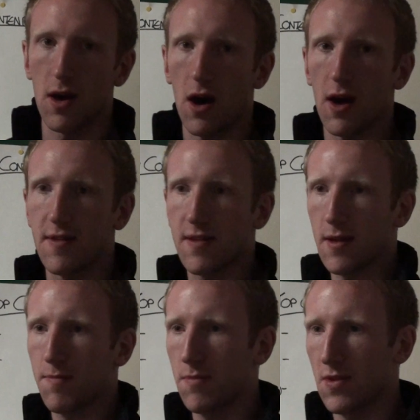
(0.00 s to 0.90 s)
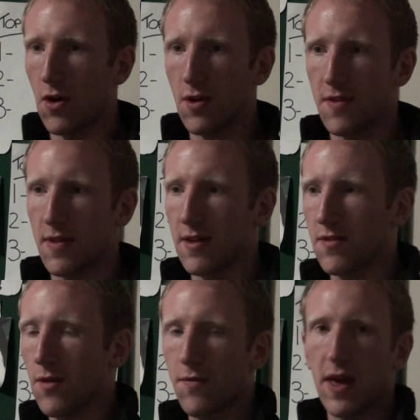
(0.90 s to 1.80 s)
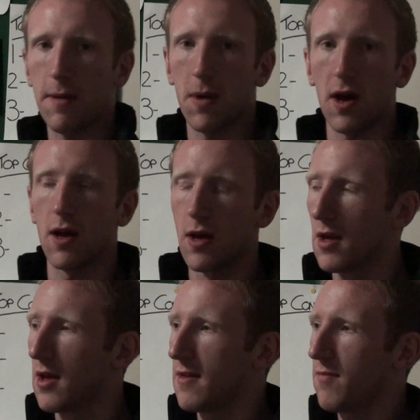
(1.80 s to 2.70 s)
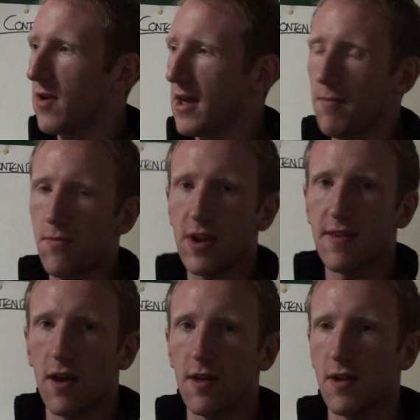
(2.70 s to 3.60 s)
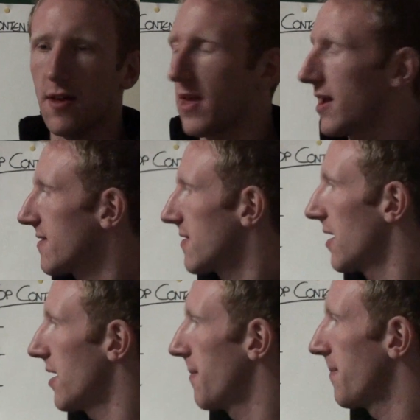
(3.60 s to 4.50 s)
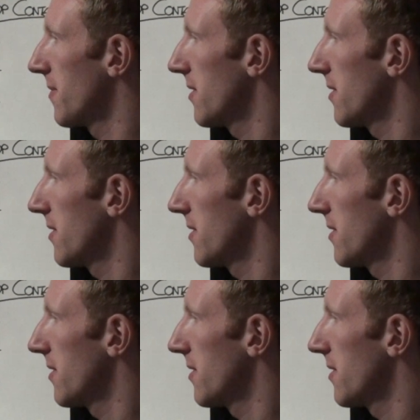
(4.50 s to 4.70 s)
I's to dot and that sort of thing, but it's pretty certain, I think. So